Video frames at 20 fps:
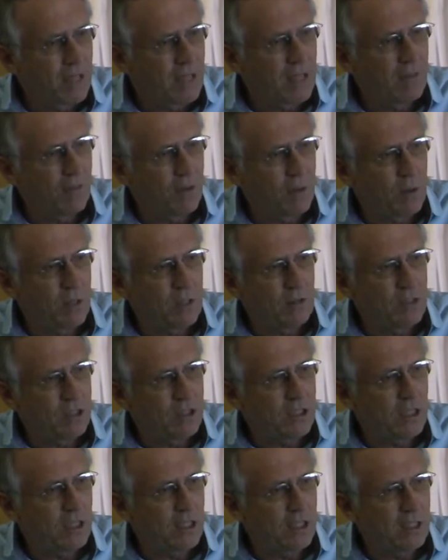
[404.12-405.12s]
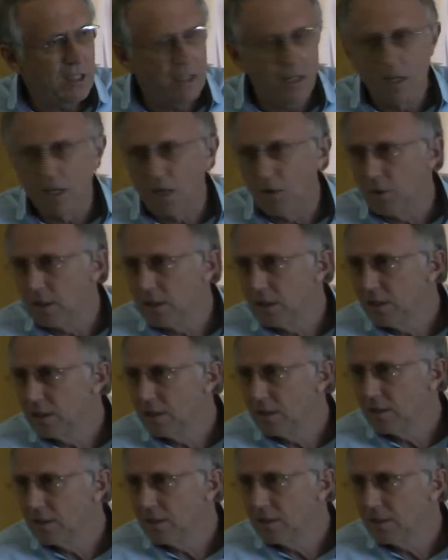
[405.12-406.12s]
and everyone will see it and know it.
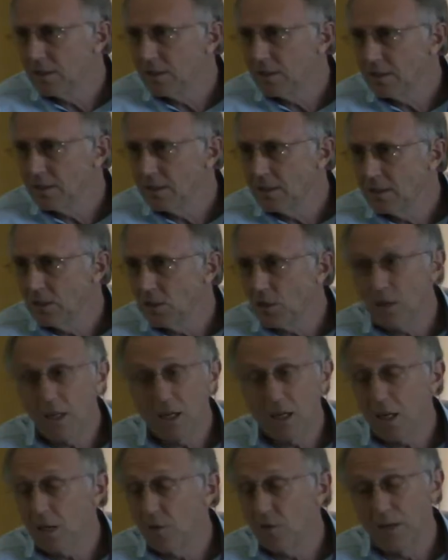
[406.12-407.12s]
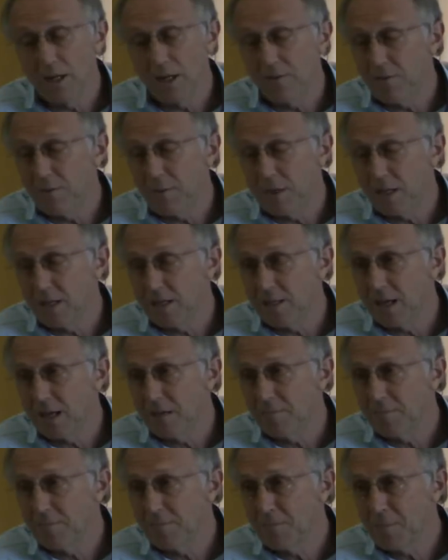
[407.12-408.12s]
Your thinking will never be the same.
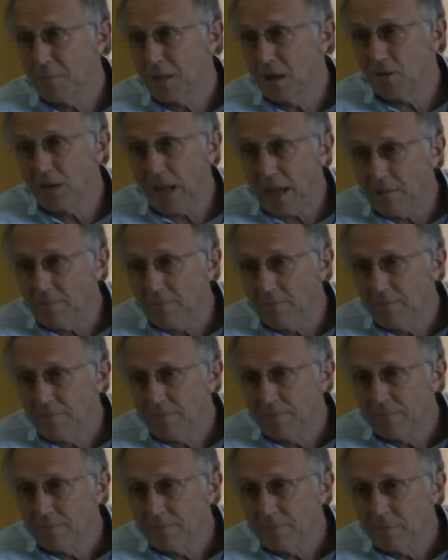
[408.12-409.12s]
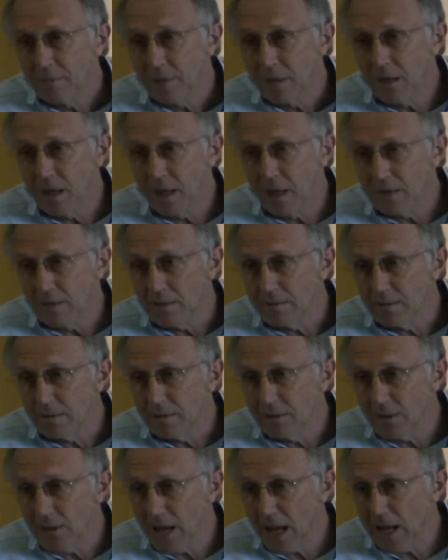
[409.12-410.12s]
Okay, good.
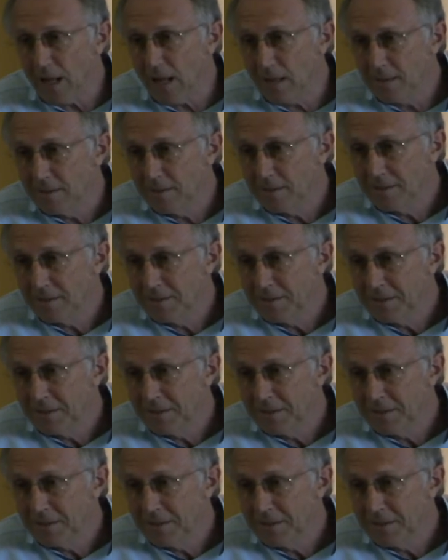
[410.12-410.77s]
You ready?